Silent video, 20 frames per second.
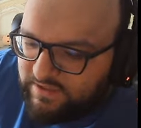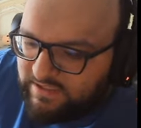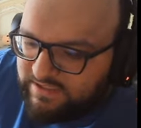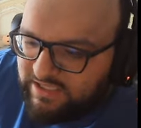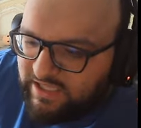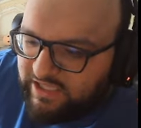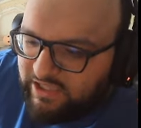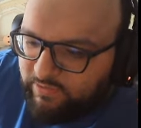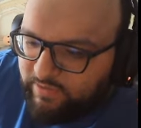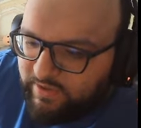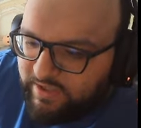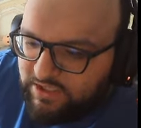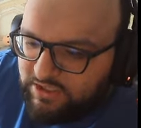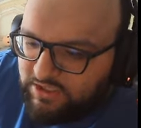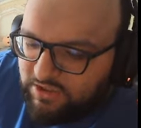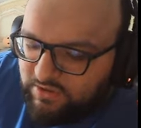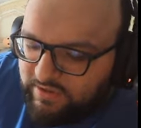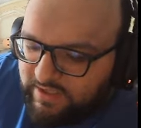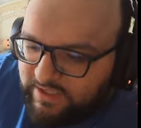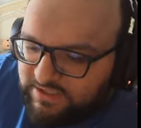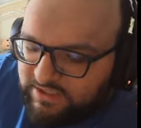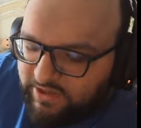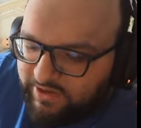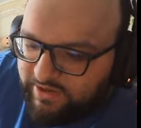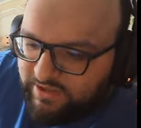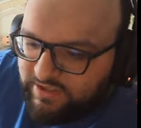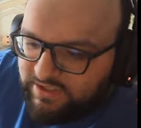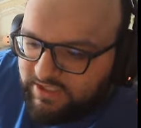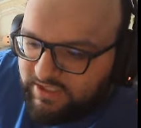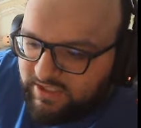There's nothing we could do that's
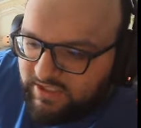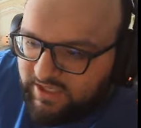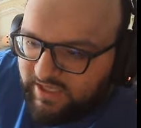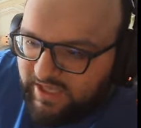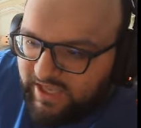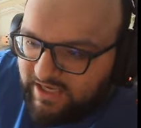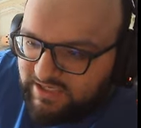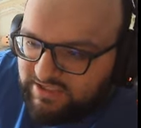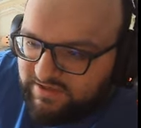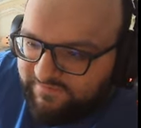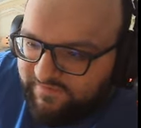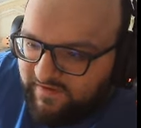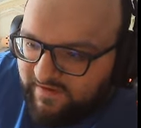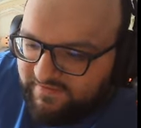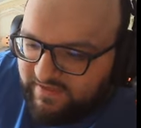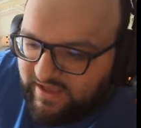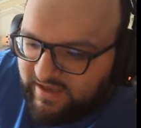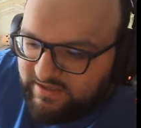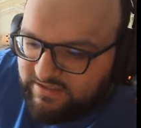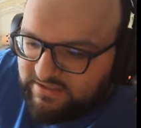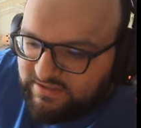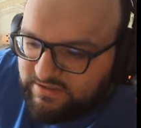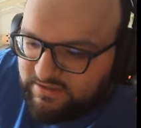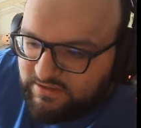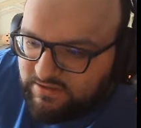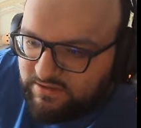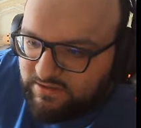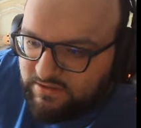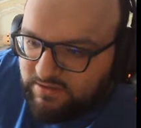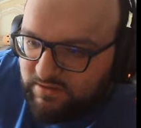going to get us to 5,000.